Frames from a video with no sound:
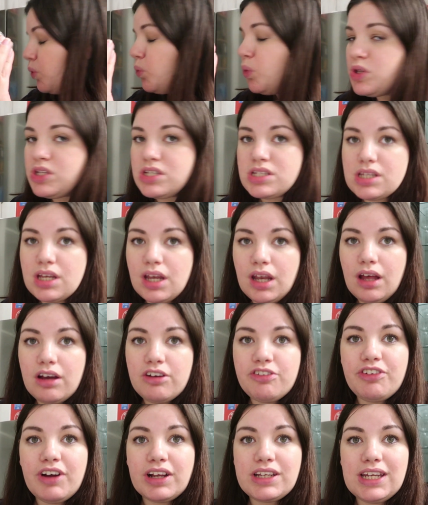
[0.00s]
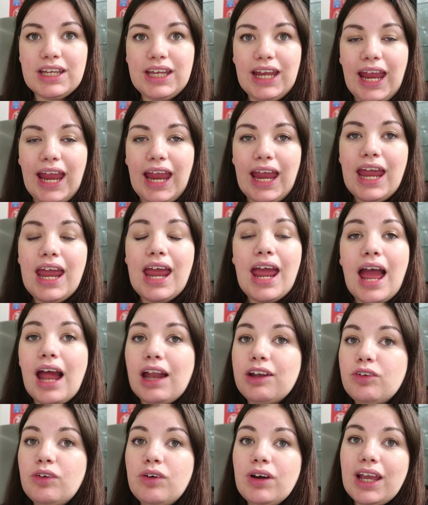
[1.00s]
which is enough for today.
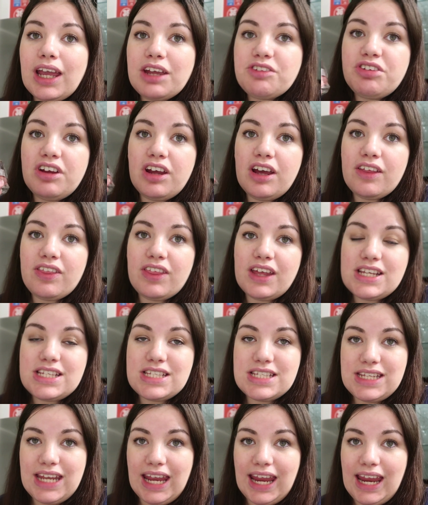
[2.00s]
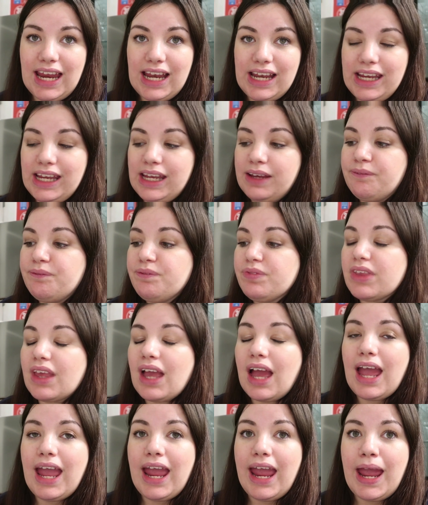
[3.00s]
I don't give her this daily.
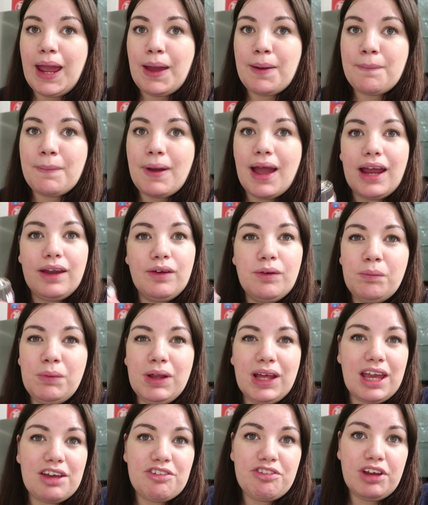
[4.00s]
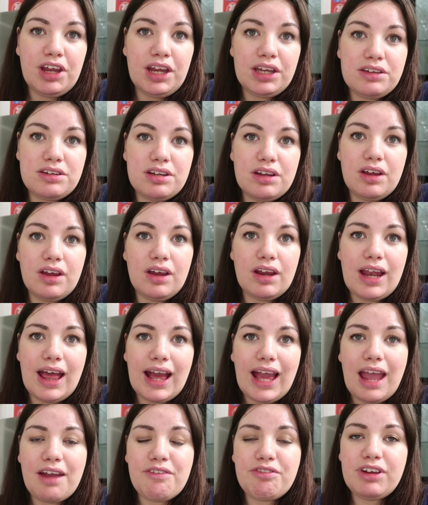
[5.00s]
um, I normally give it to her
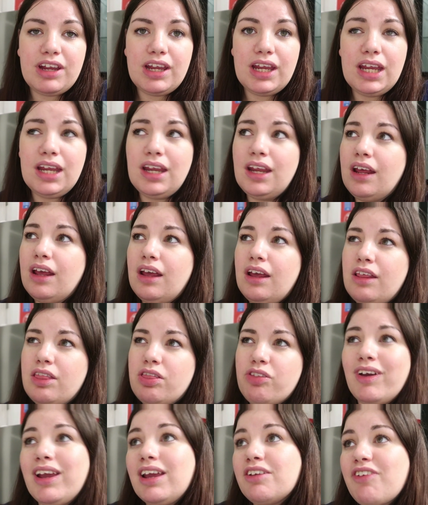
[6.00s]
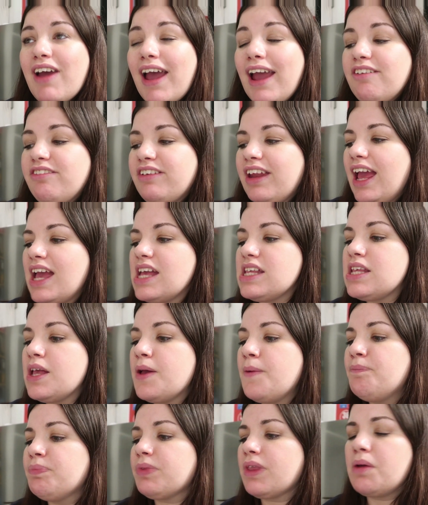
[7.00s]
like every three to five days,
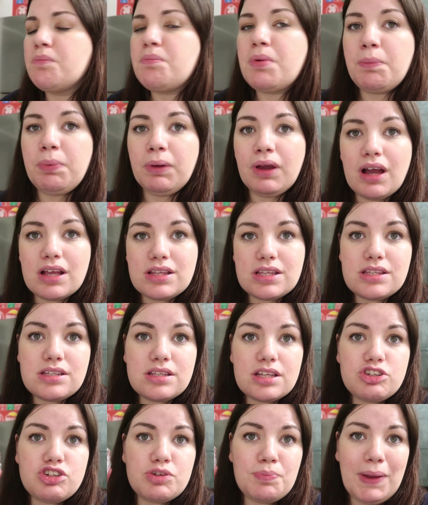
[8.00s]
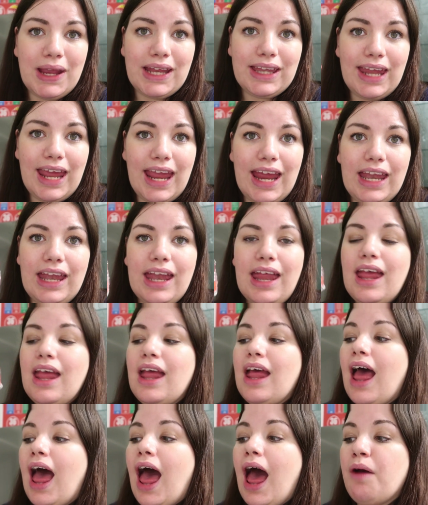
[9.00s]
but because it's such a big tin,
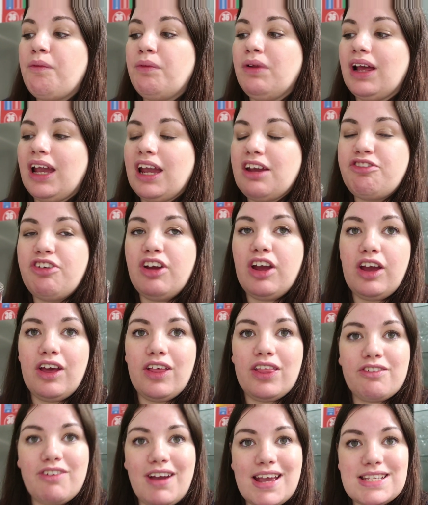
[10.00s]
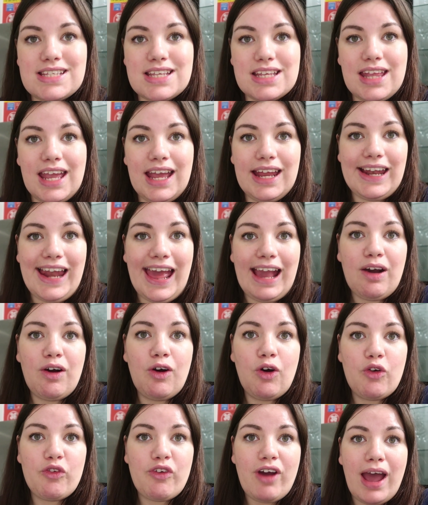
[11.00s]
I will give her the rest of the tin like
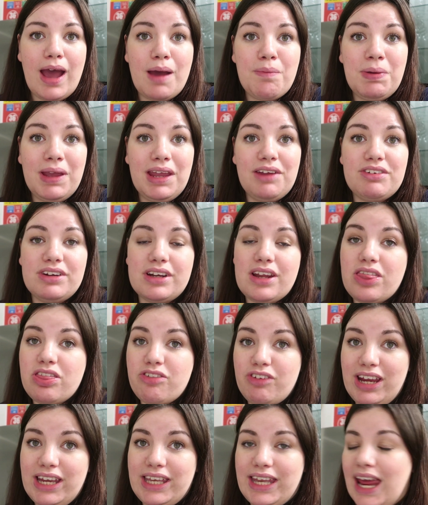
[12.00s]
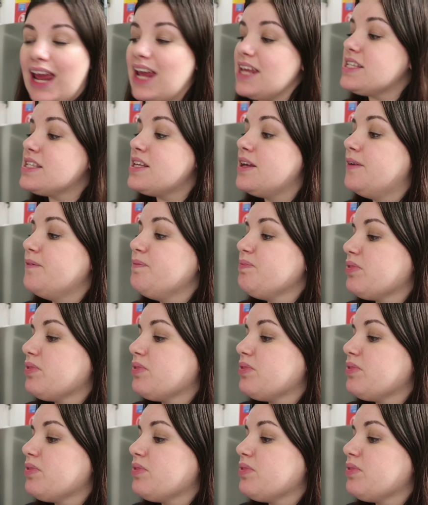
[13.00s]
over a period of three days.